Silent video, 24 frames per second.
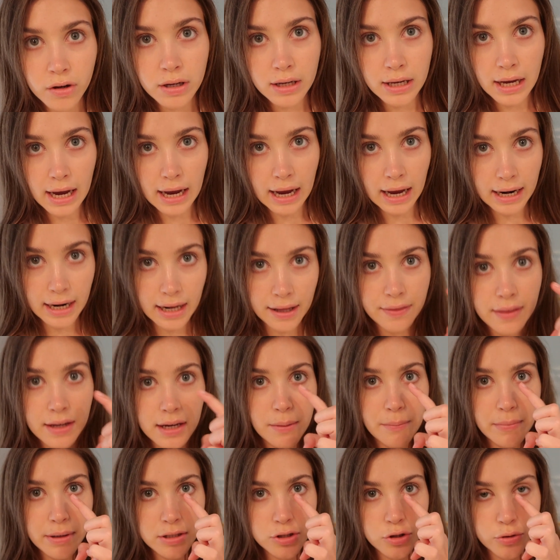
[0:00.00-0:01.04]
yeah. And I think
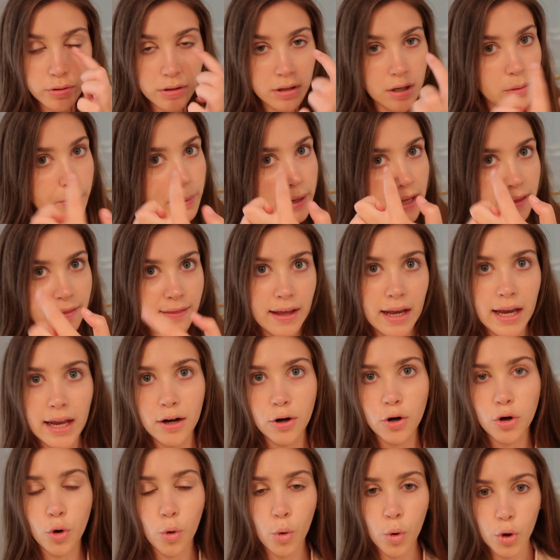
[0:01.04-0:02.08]
I'm gonna do a little bit in the
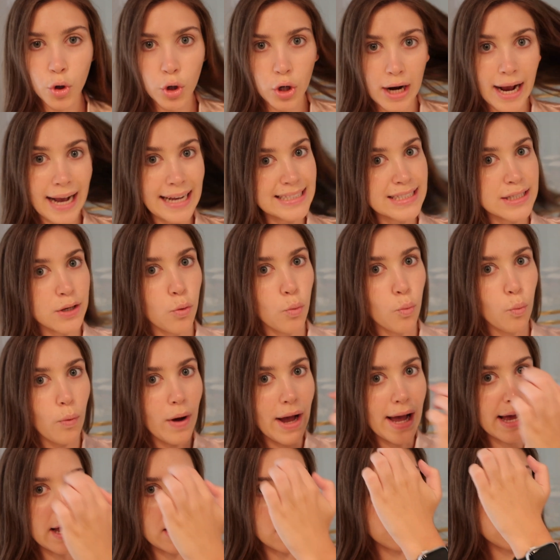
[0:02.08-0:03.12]
inner corner as
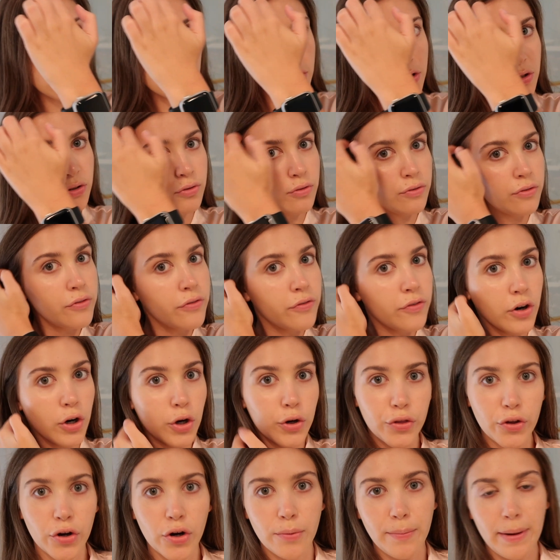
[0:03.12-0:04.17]
well to
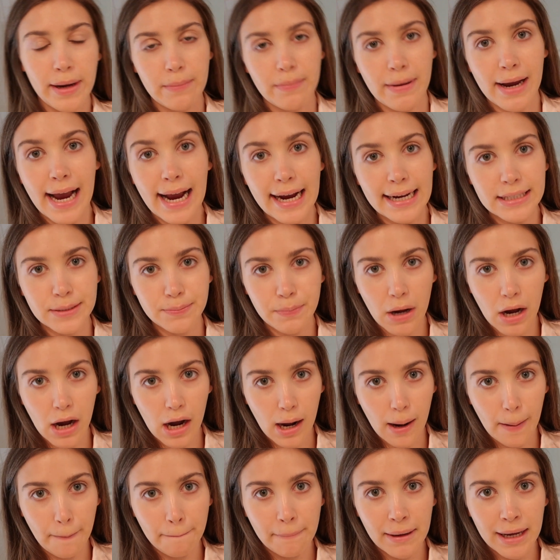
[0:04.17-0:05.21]
further make my eyes
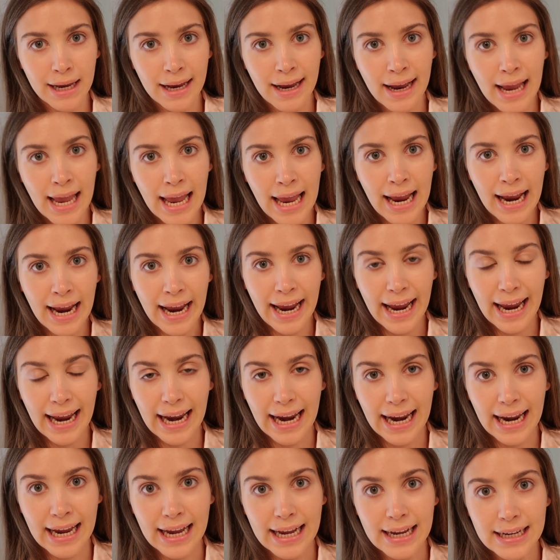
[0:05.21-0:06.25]
pop,
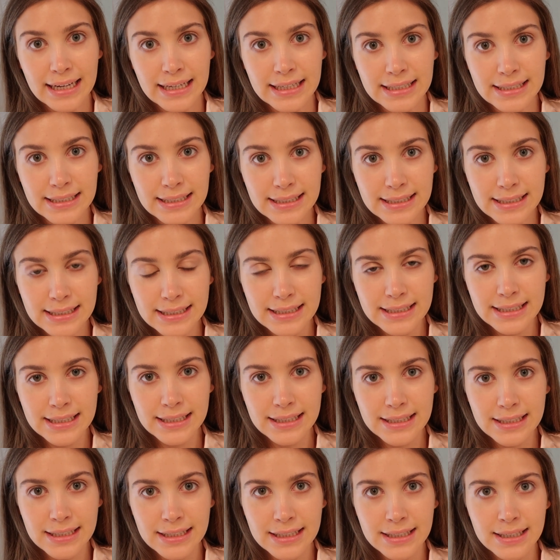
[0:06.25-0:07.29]
and
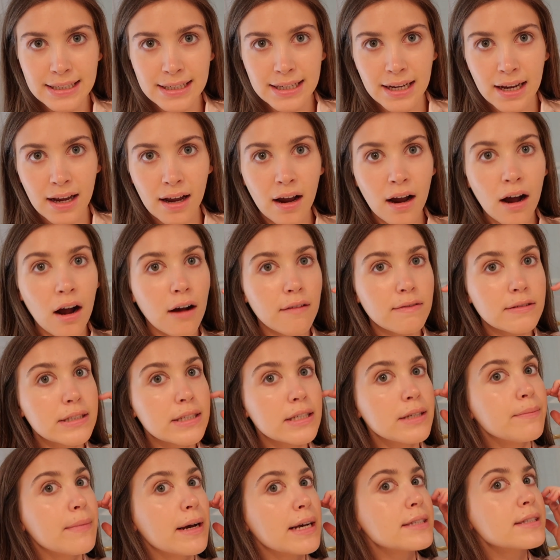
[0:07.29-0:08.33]

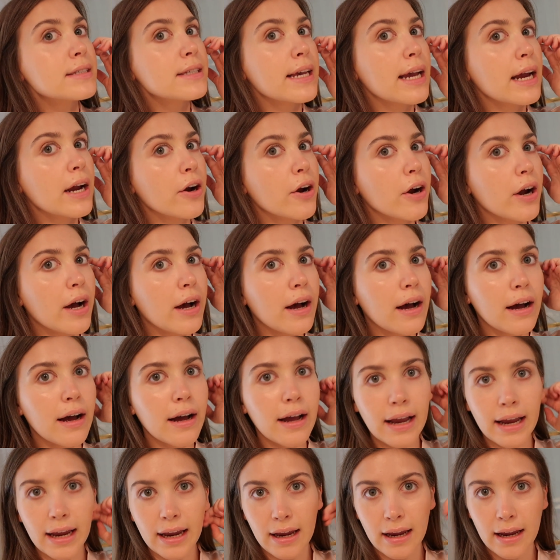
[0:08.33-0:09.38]
obviously
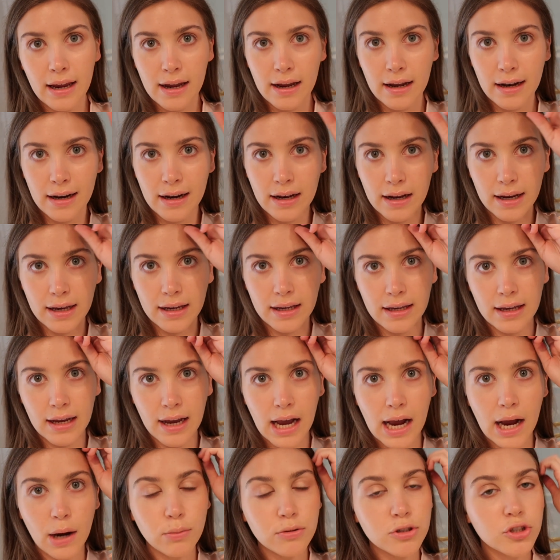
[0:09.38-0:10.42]
mascara. And
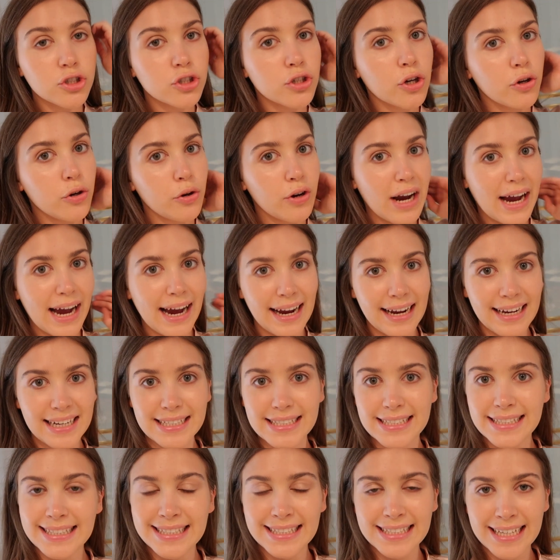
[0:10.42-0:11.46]
yeah, I will show you
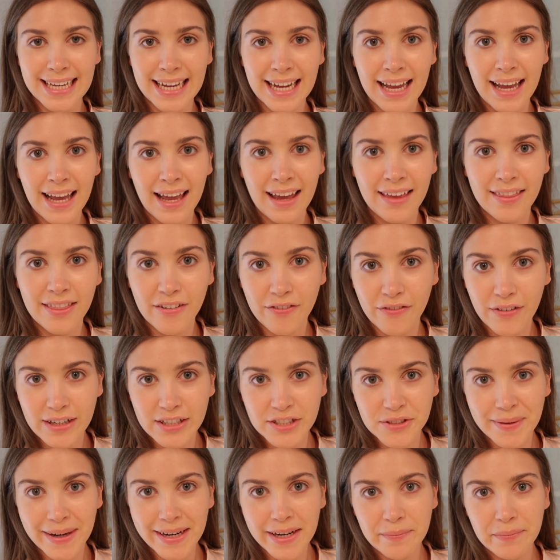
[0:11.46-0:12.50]
guys the
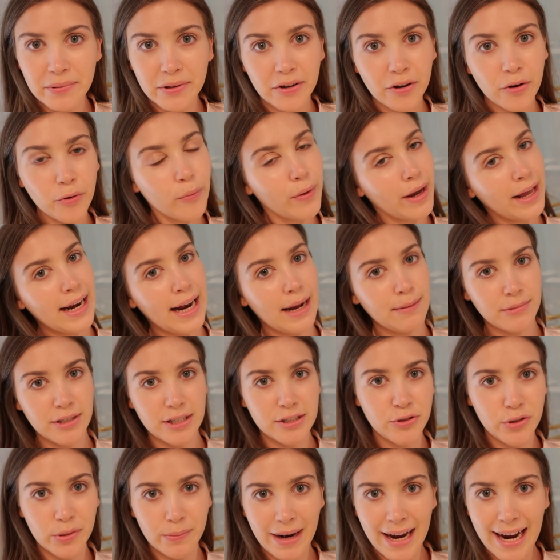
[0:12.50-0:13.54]
finished makeup look when I'm
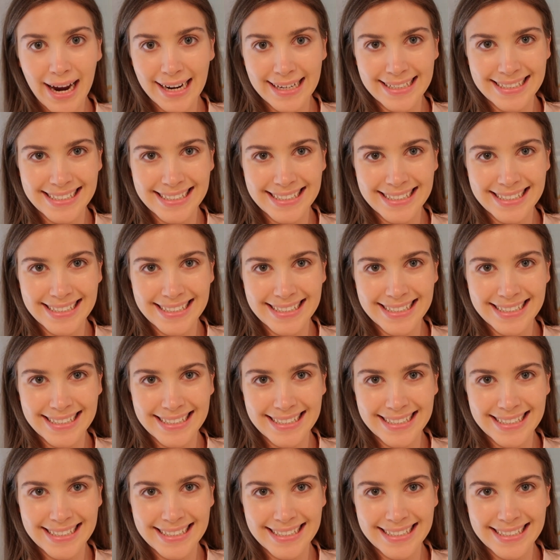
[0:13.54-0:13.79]
done doing my